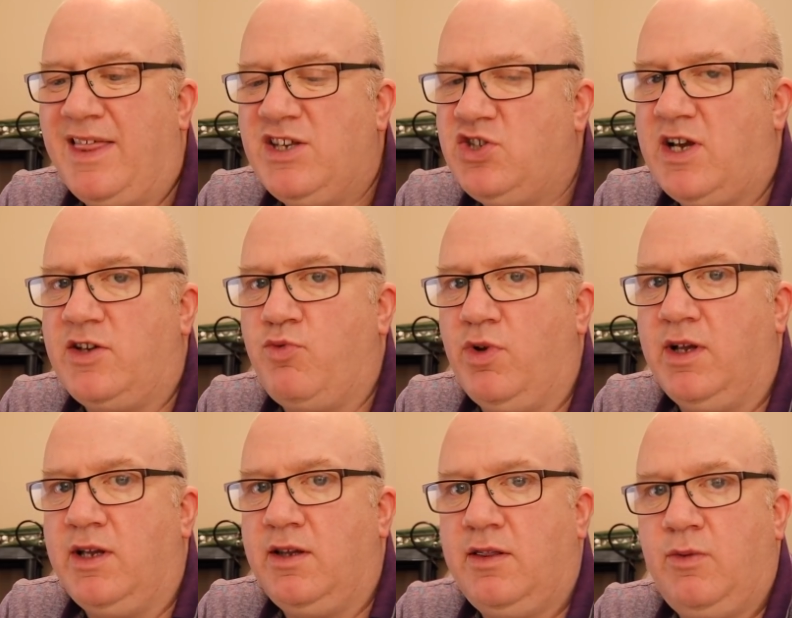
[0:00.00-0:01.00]
I think
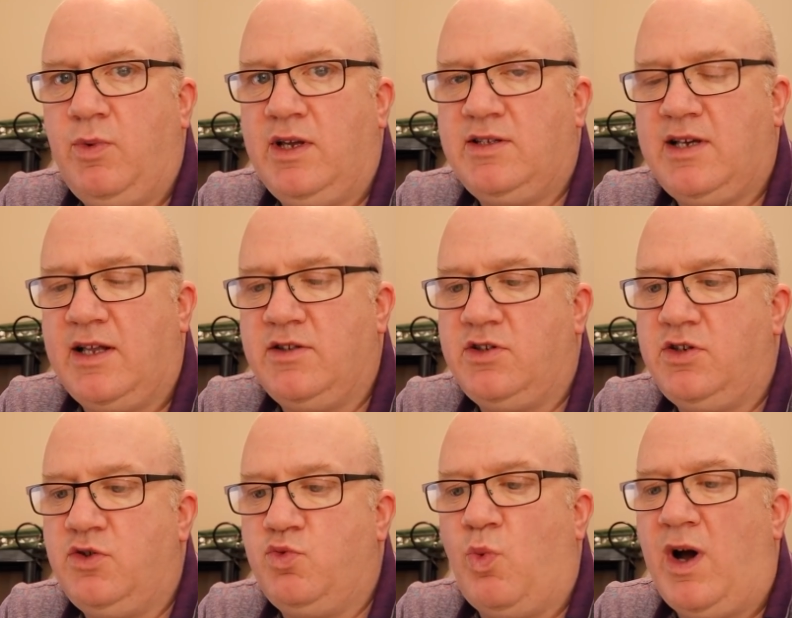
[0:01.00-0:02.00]
generally we tend to
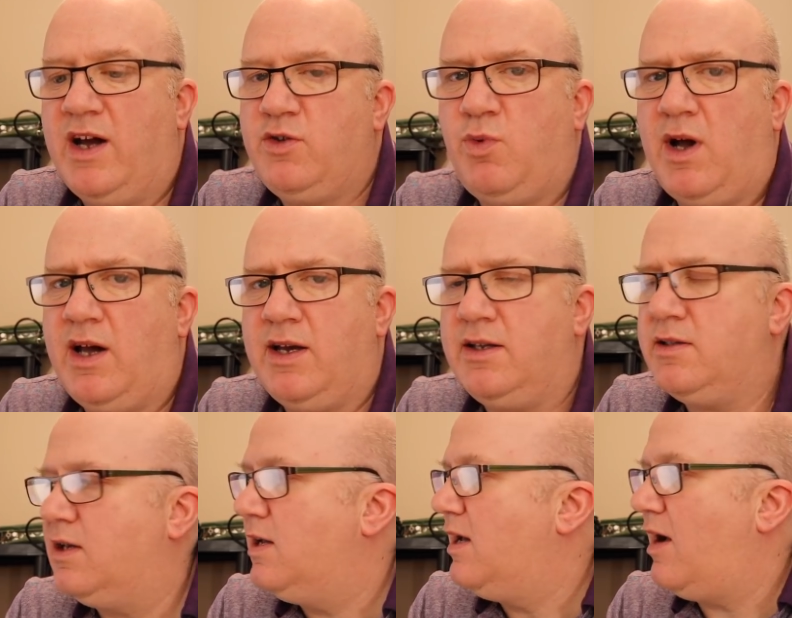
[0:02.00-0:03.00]
use wide.
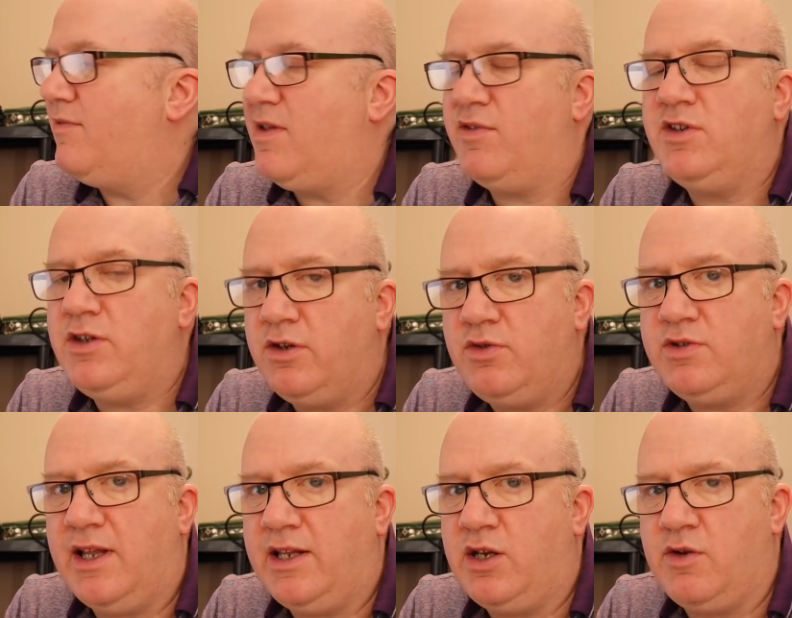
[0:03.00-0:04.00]
I've never
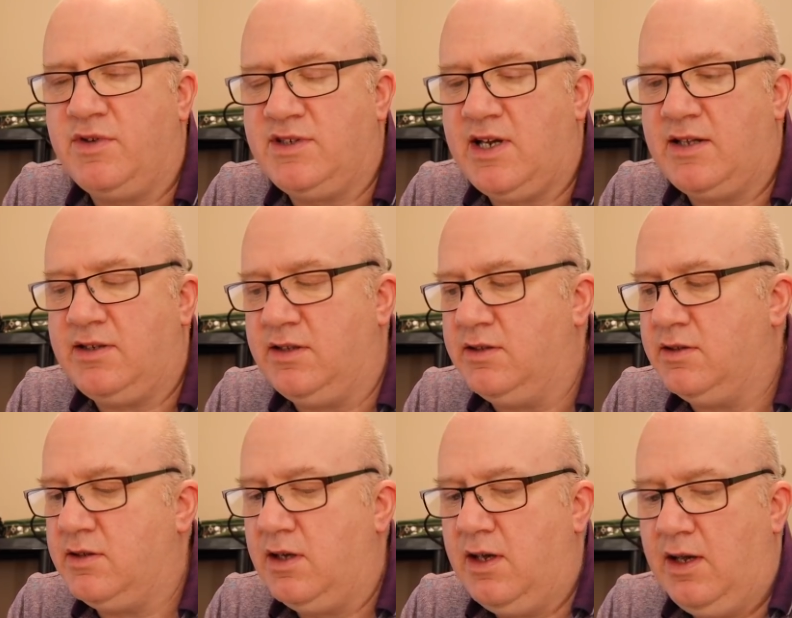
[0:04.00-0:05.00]
used any other
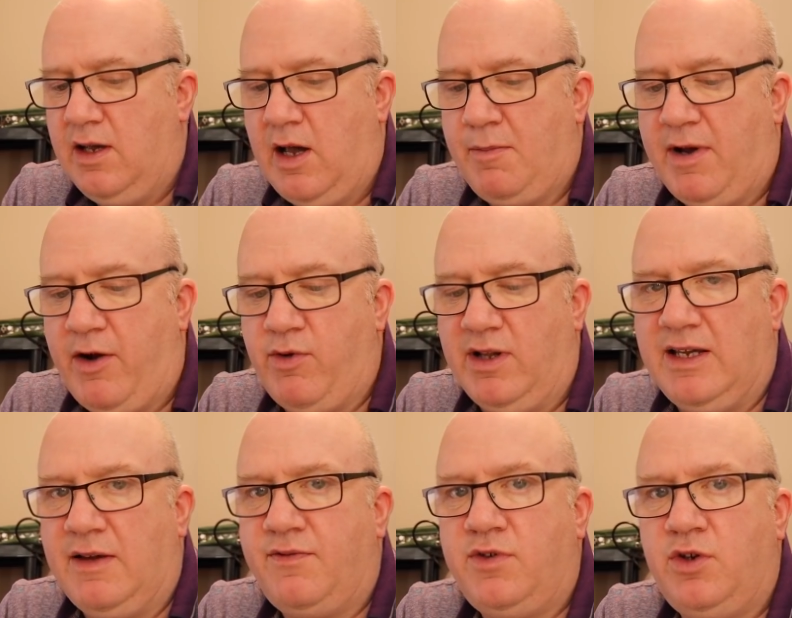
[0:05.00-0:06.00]
settings.
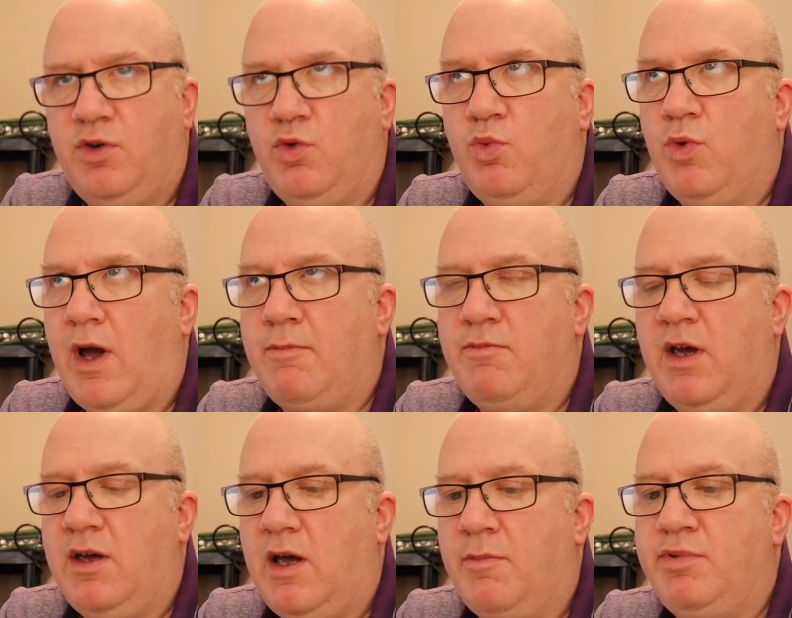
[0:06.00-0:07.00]
Apparently if you
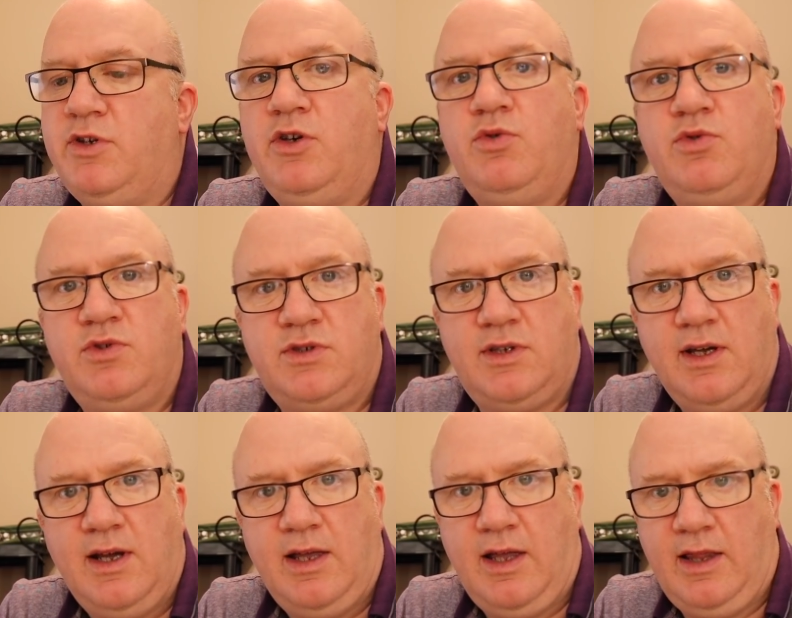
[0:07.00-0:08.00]
abuse
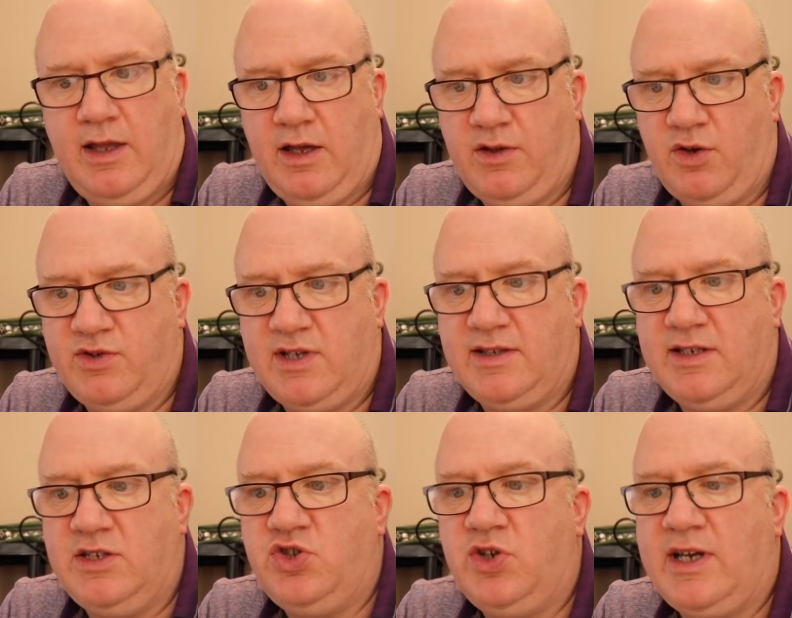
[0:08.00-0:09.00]
those
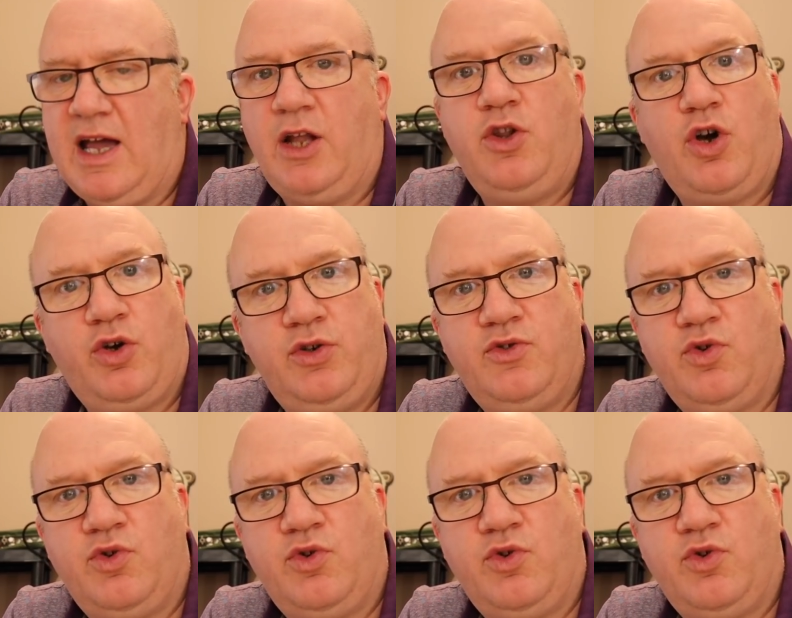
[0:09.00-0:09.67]
settings, you get a knock on the